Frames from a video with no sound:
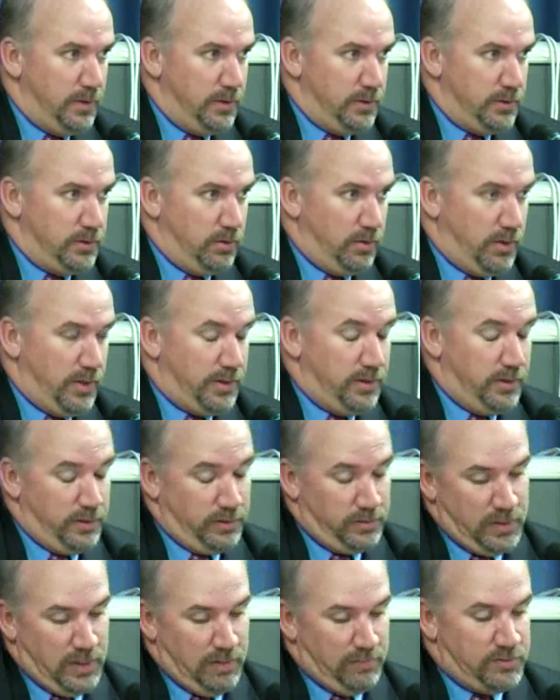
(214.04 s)
So I
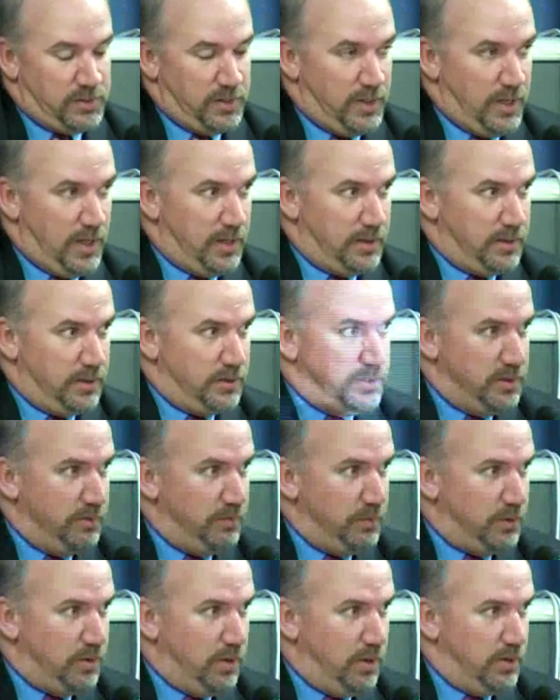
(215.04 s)
think, having said that, I think Chief
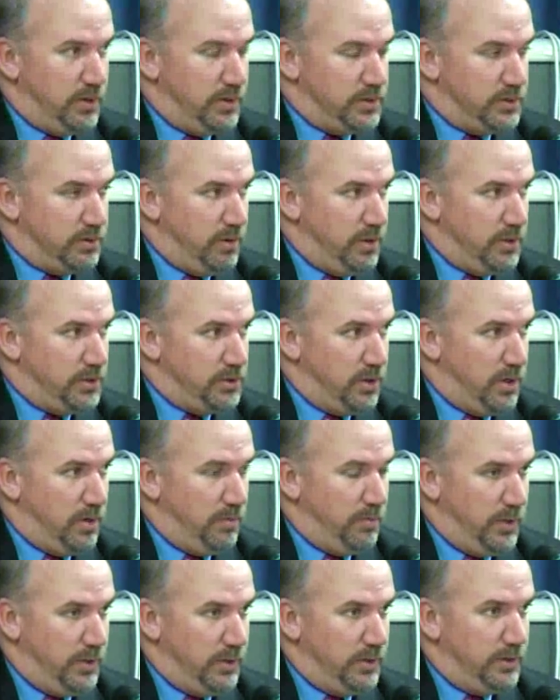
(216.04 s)
McDonald does a great
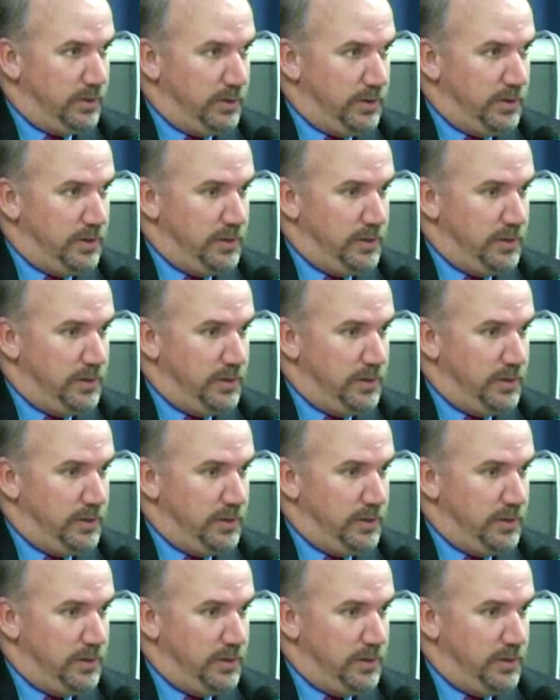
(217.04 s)
job, but he